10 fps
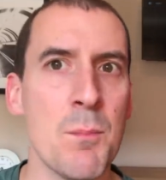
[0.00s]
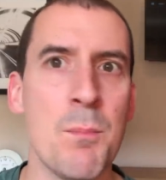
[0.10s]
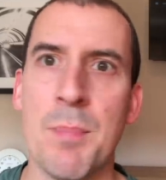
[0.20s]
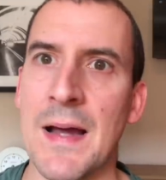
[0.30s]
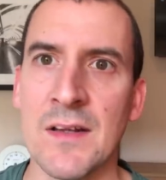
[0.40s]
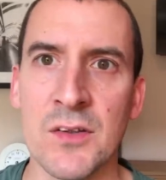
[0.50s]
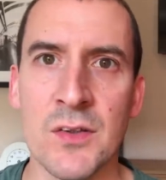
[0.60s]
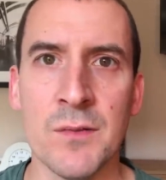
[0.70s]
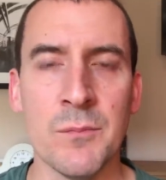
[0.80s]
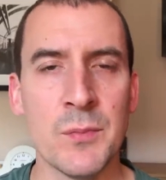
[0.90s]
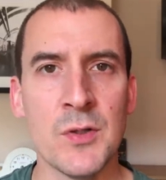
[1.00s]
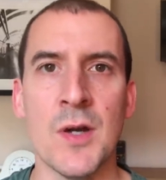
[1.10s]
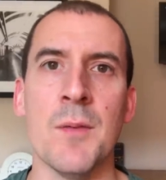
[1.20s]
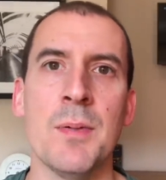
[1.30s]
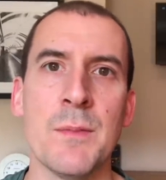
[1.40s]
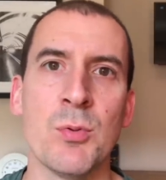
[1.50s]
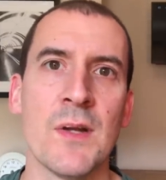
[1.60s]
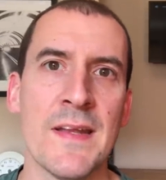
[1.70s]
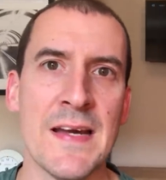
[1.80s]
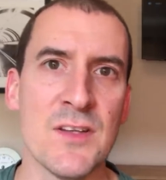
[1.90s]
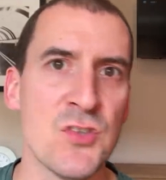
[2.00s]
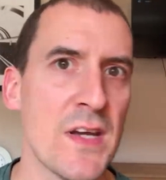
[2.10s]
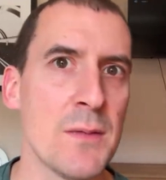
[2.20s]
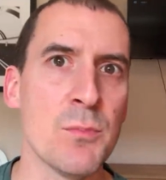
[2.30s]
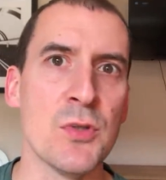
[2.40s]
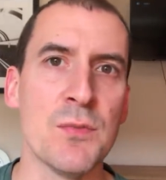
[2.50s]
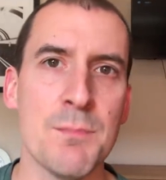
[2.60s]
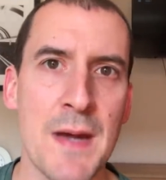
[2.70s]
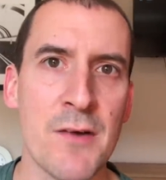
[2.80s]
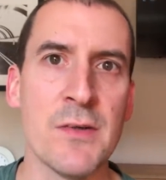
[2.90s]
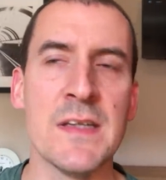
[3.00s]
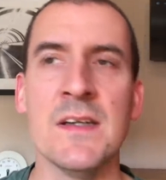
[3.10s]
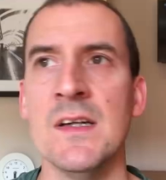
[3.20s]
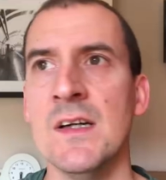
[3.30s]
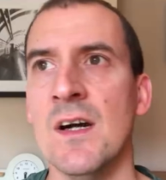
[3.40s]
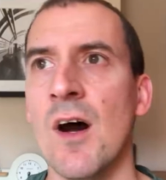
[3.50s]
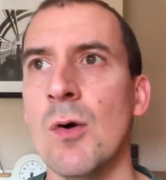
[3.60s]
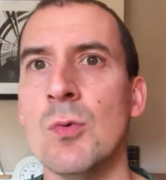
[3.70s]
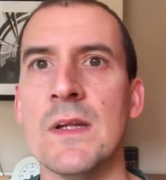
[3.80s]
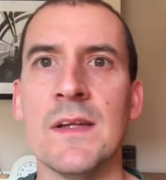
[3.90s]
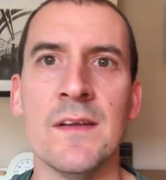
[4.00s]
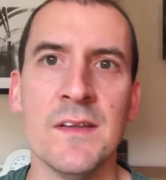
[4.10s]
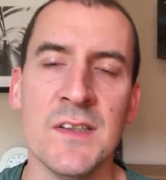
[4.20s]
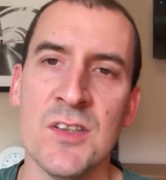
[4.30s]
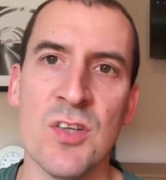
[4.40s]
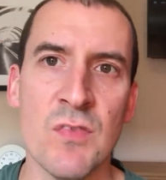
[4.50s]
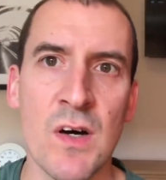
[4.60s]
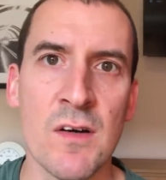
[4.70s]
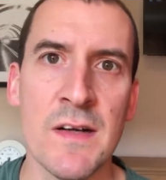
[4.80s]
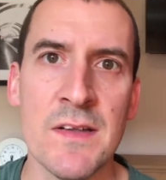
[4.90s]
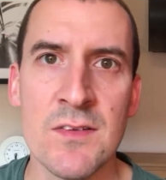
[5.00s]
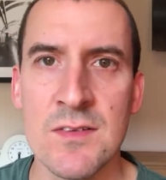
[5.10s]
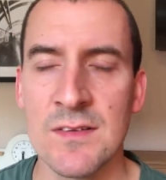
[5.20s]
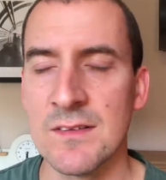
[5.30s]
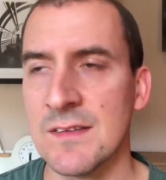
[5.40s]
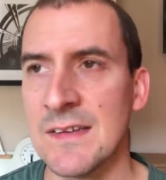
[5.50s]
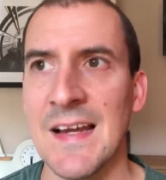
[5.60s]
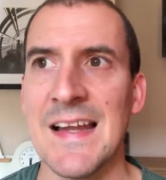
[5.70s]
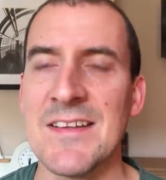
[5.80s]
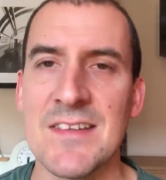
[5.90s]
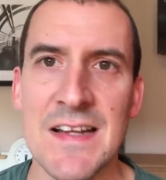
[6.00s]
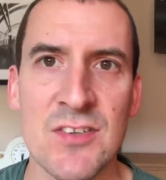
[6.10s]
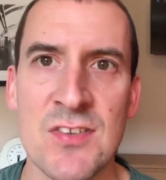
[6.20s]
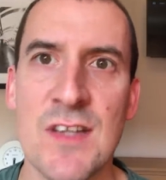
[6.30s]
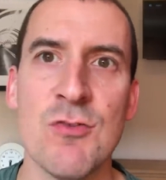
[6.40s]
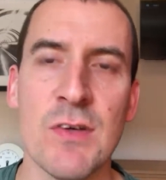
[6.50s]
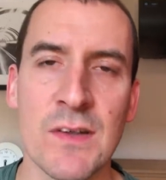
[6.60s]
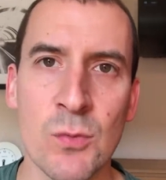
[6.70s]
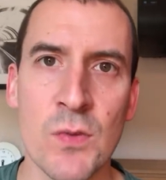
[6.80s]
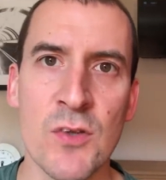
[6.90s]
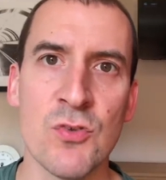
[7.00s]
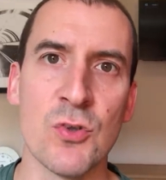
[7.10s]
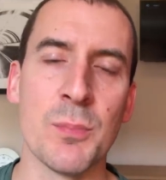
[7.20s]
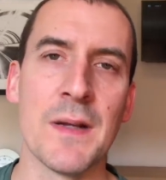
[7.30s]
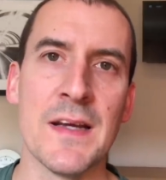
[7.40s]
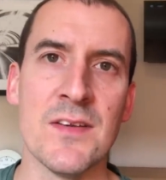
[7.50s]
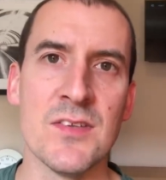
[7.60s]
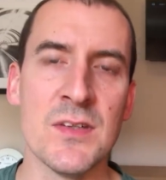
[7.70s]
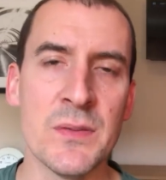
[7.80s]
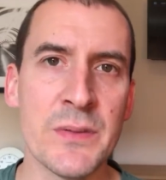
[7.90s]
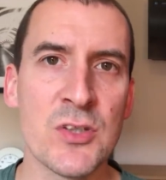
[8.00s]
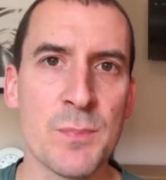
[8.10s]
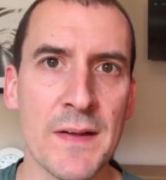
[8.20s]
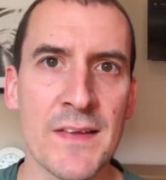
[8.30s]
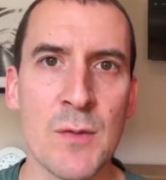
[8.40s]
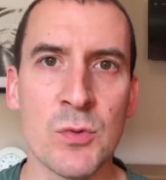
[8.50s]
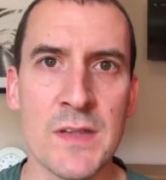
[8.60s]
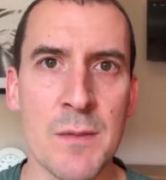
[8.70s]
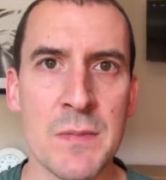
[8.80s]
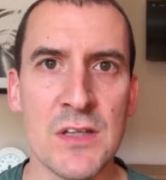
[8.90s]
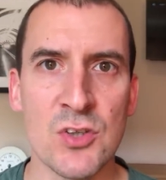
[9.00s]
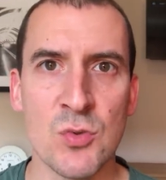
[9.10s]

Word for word: Balogun, people like that, Chambers, Mari, Holding, Tavares, Kolasinac, Cedric, all those sort of players. You would expect they would get minutes as